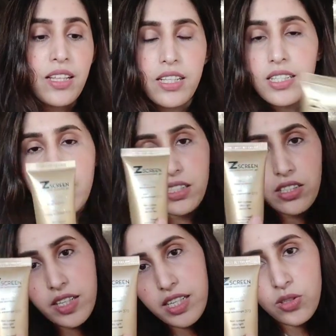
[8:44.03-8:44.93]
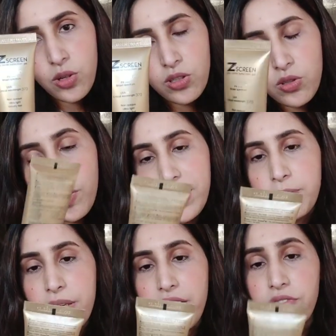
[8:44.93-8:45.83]
This sunscreen is also
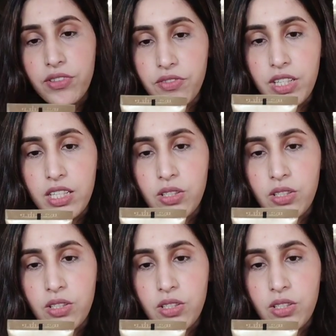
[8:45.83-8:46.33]
SPF 50.